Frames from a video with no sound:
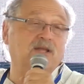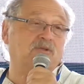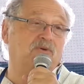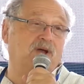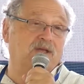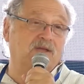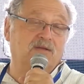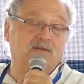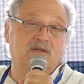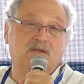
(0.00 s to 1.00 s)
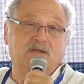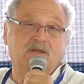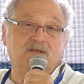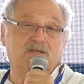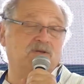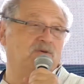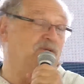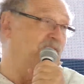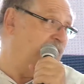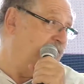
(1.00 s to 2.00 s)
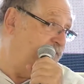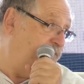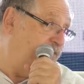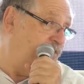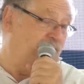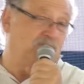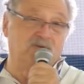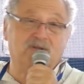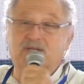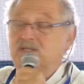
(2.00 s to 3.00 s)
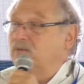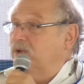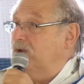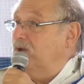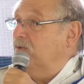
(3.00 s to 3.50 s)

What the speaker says: to eye. So thank you for doing this seminar.